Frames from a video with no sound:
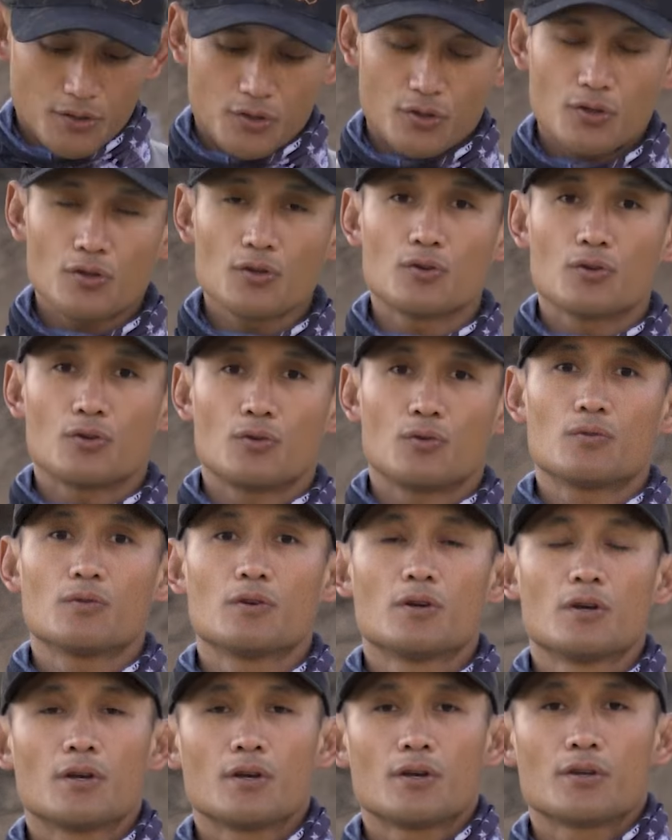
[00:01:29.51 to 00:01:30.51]
to
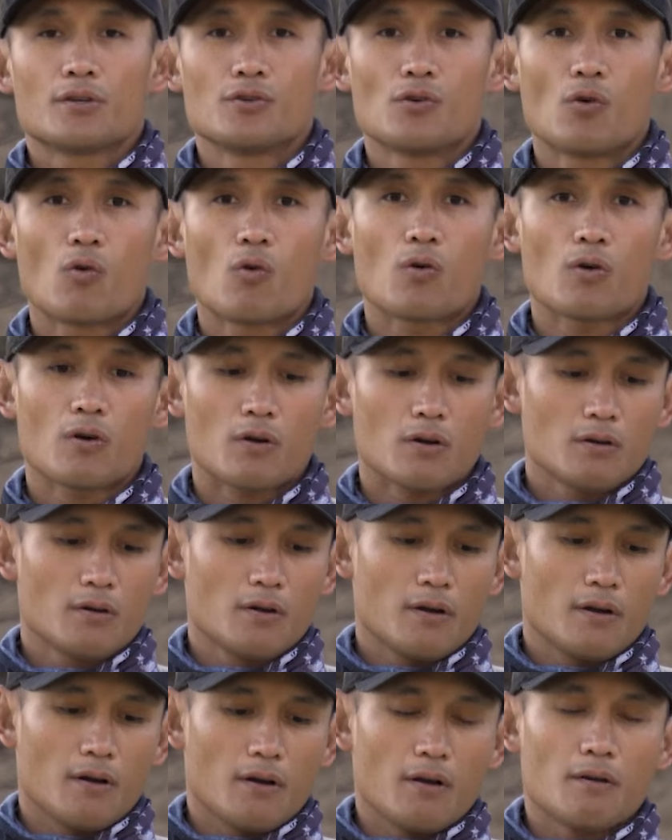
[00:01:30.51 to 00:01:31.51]
your
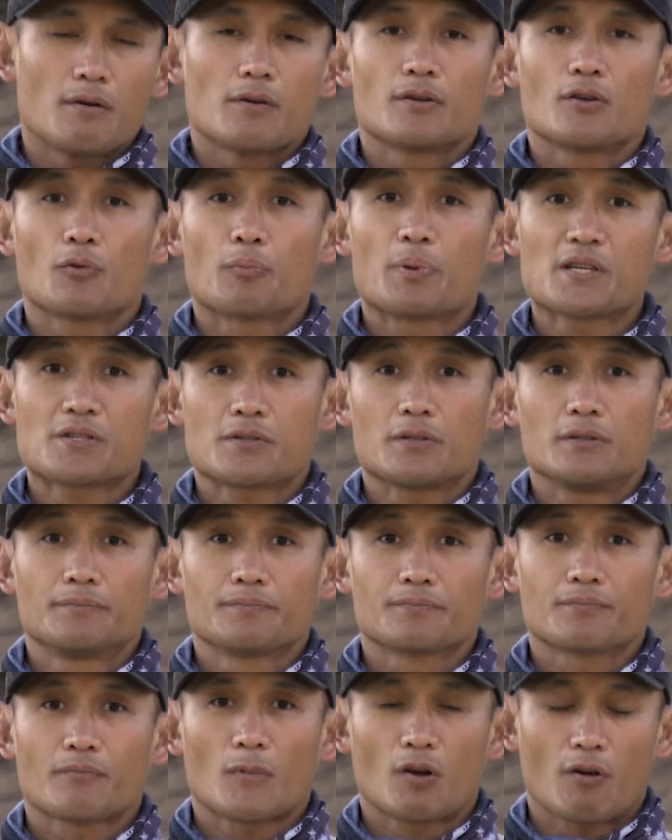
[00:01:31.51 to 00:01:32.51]
pistol,
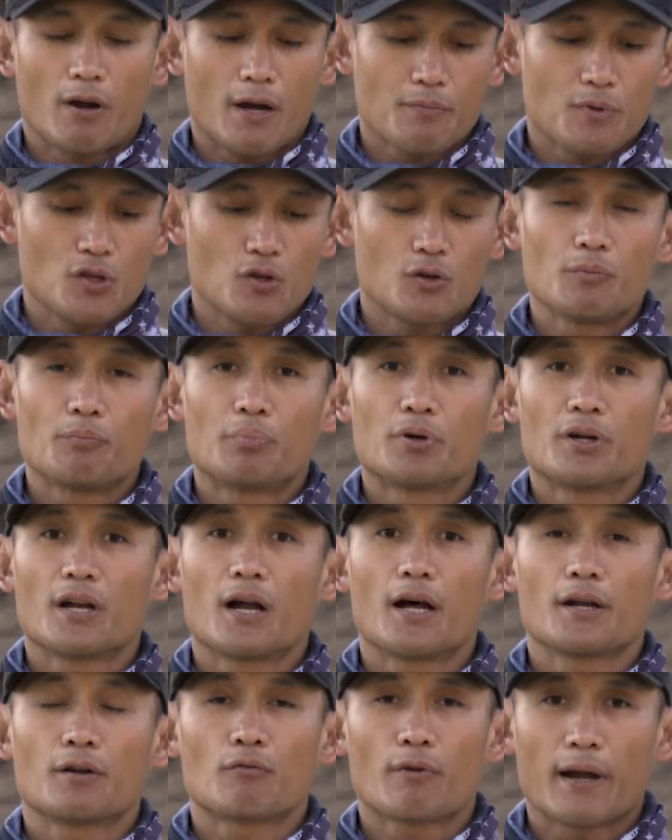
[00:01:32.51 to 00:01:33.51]
right? You can put it
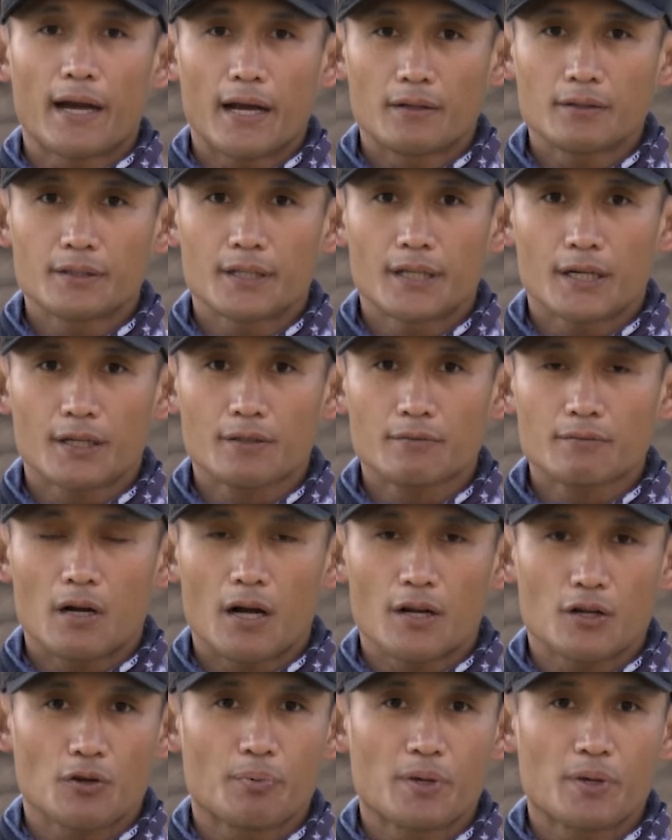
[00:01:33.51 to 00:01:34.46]
on a rail here on your